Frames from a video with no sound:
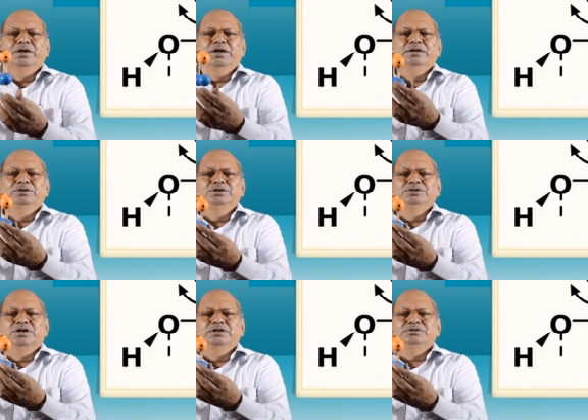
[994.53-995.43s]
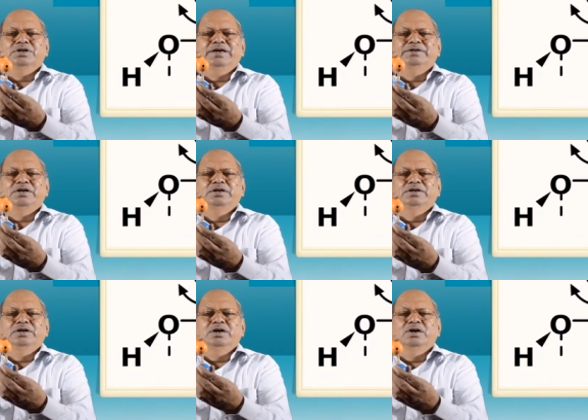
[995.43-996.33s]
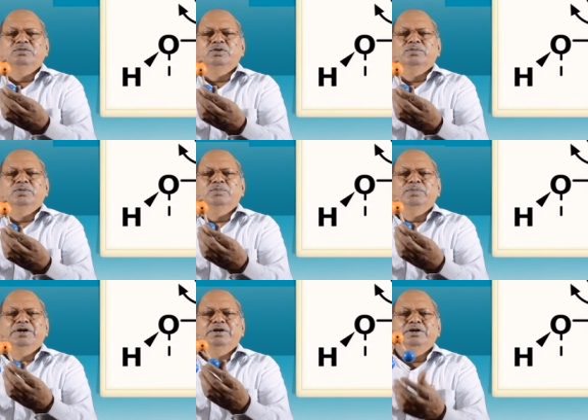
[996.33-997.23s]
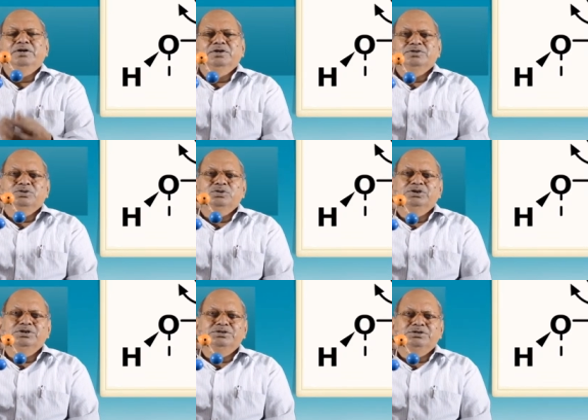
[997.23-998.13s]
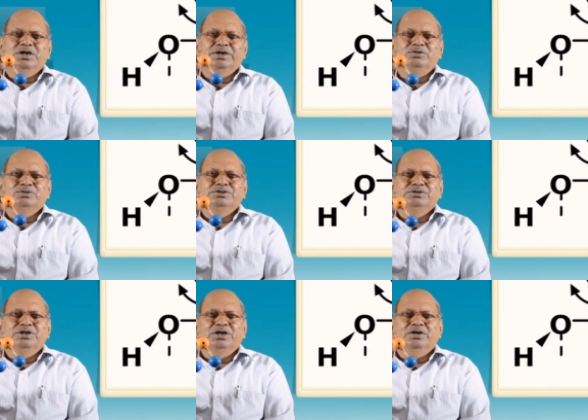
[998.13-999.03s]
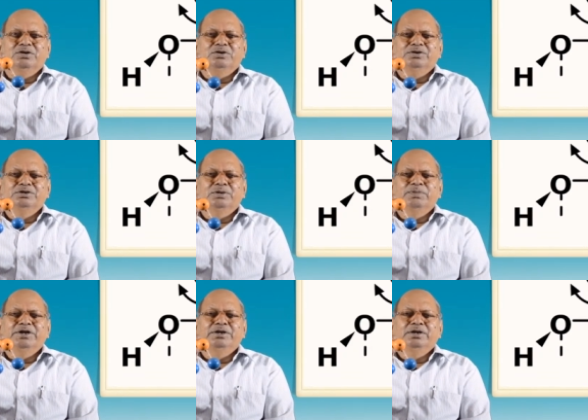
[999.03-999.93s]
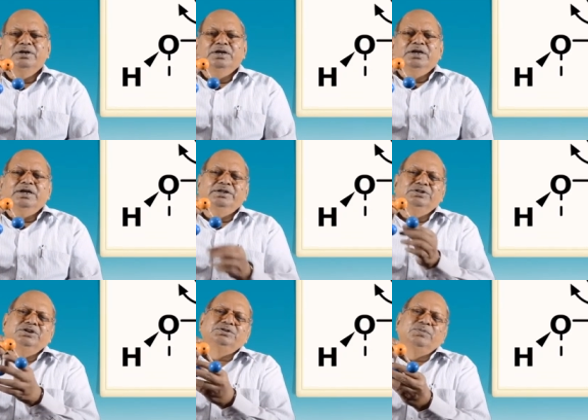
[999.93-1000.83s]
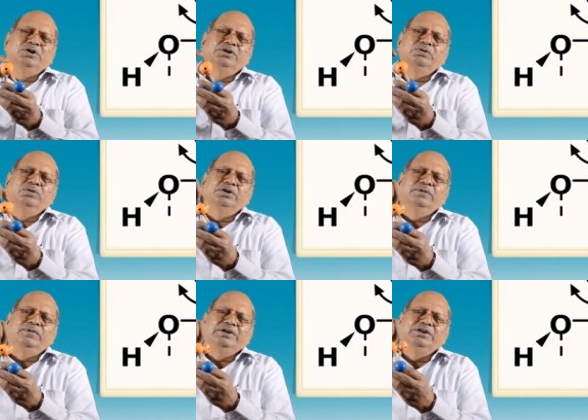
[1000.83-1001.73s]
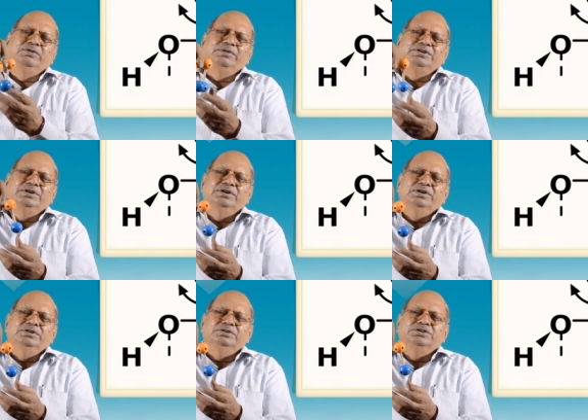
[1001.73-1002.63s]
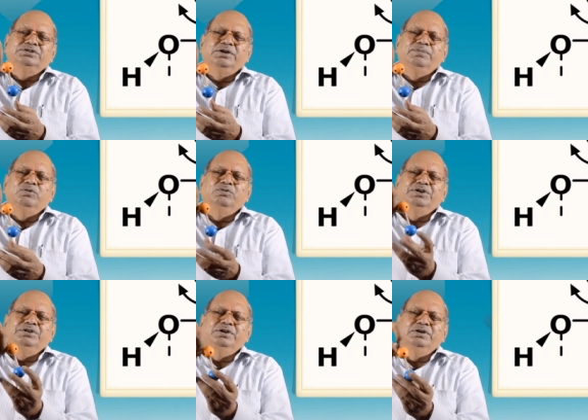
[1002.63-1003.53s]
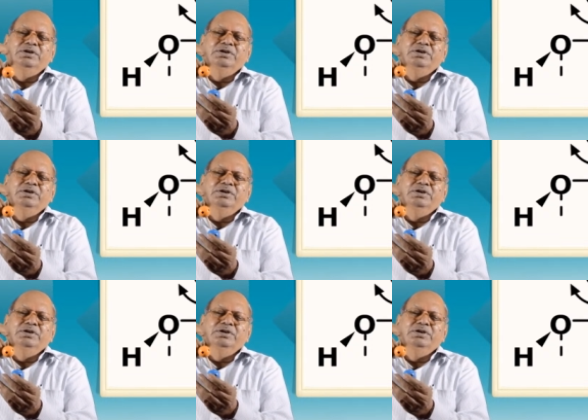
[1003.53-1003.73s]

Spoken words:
and these are slightly out of plane. So, these hydrogens, they are not in the plane. And this molecule, if I give this type of rotation,